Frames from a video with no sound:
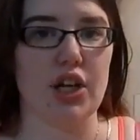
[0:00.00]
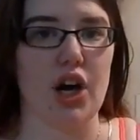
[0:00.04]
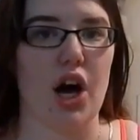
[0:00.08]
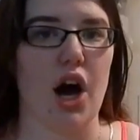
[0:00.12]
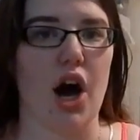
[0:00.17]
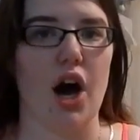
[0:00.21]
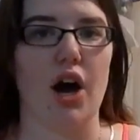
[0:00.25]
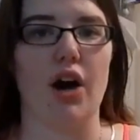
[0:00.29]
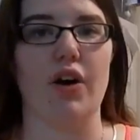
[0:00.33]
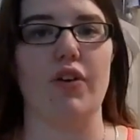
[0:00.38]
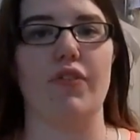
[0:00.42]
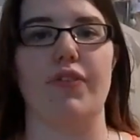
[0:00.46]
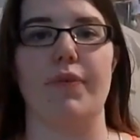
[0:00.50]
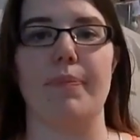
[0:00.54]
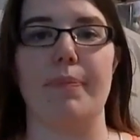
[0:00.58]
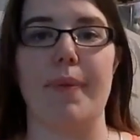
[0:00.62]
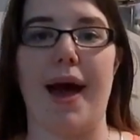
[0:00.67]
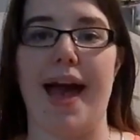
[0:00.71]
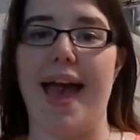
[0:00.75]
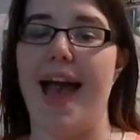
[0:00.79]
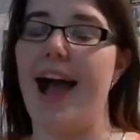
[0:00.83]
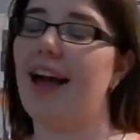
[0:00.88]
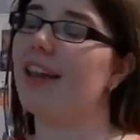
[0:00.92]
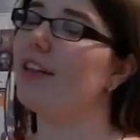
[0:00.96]
of my
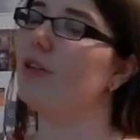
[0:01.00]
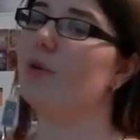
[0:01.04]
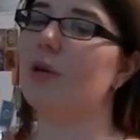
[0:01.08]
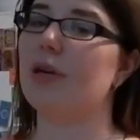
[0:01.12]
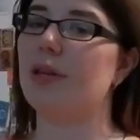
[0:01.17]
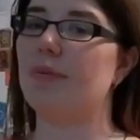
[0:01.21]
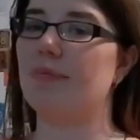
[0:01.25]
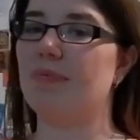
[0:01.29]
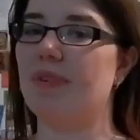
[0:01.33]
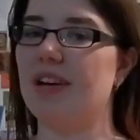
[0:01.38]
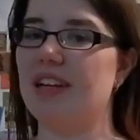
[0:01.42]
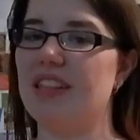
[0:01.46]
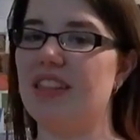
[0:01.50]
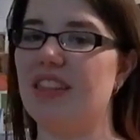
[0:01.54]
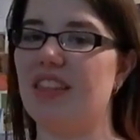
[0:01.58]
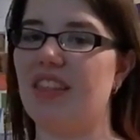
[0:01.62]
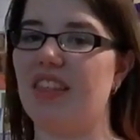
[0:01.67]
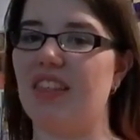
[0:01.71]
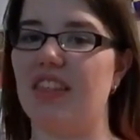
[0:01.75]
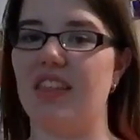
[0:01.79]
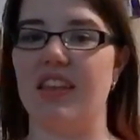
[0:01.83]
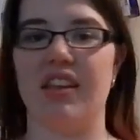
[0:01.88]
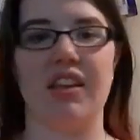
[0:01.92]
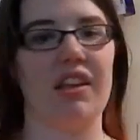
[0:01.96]
Halloween
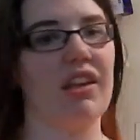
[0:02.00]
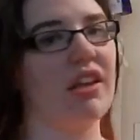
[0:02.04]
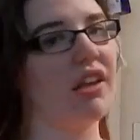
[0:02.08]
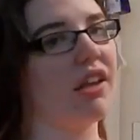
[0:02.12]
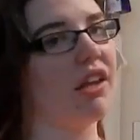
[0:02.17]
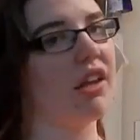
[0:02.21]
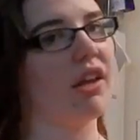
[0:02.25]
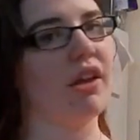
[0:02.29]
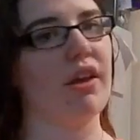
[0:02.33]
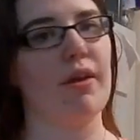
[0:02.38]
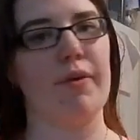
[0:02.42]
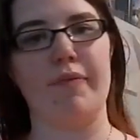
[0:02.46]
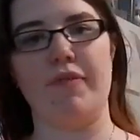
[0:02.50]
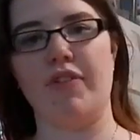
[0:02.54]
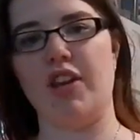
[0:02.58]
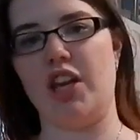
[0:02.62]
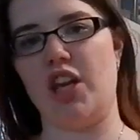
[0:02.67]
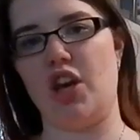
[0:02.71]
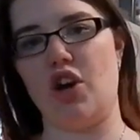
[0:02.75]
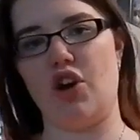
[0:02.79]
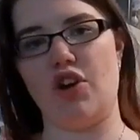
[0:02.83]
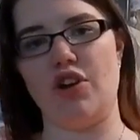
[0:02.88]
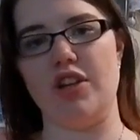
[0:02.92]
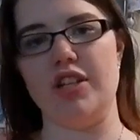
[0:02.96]
month
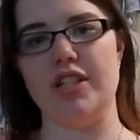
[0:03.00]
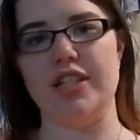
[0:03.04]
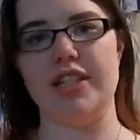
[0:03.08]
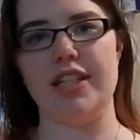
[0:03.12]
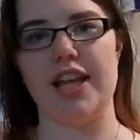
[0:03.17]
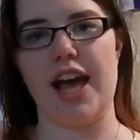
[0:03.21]
videos.